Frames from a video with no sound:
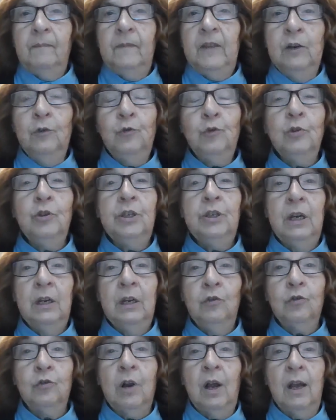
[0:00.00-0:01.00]
interested
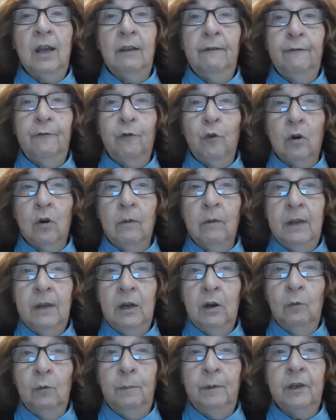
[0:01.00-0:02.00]
in trying
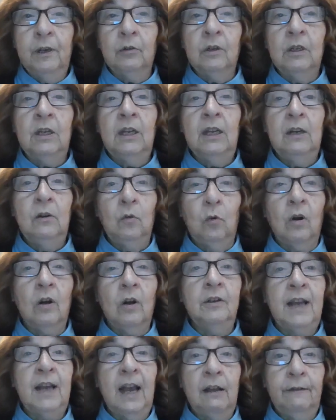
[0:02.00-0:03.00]
4-aminopyridine or
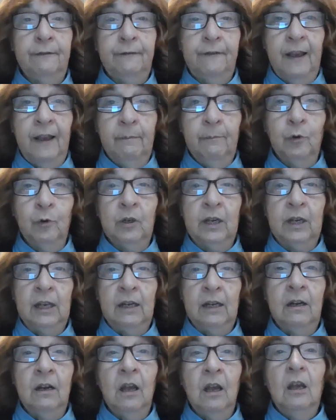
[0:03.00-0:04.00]

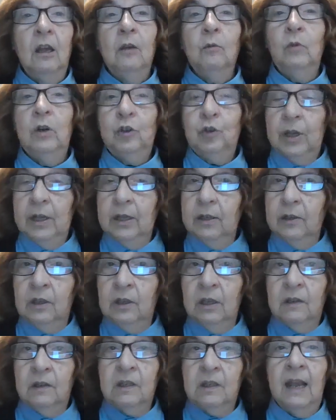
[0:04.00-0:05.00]
dalfampridine, which is
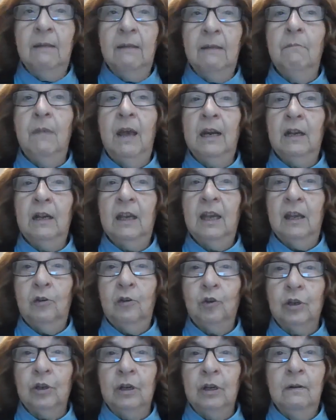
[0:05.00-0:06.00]
the same
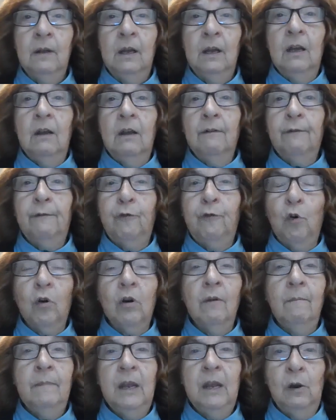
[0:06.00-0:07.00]
medication.
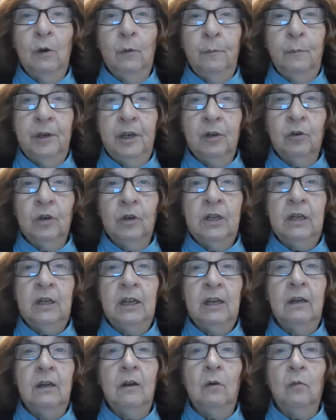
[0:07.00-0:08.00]

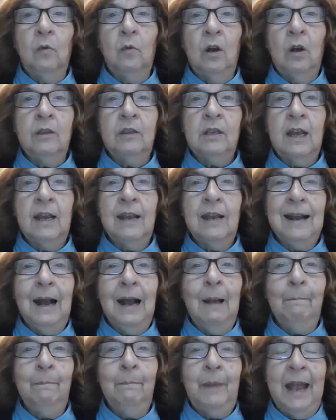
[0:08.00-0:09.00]
4-aminopyridine was a
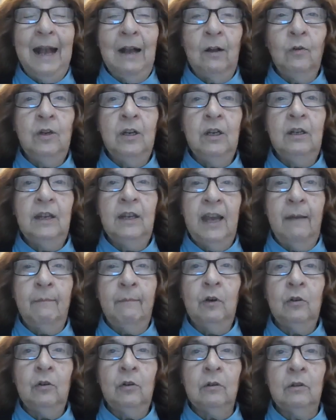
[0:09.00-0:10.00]
compounded
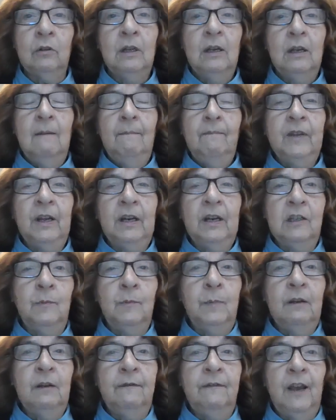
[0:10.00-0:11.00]
chemical that has
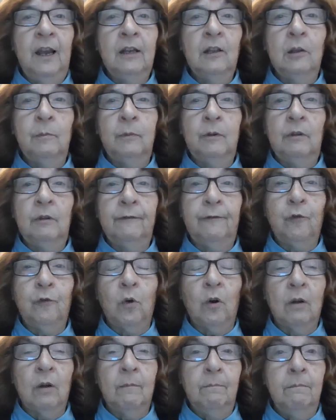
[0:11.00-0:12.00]
been available
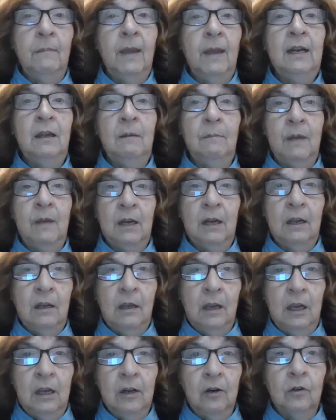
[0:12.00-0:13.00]
for many, many
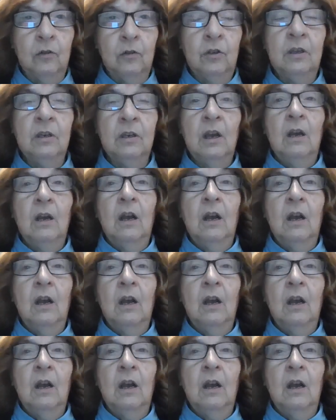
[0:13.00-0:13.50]
years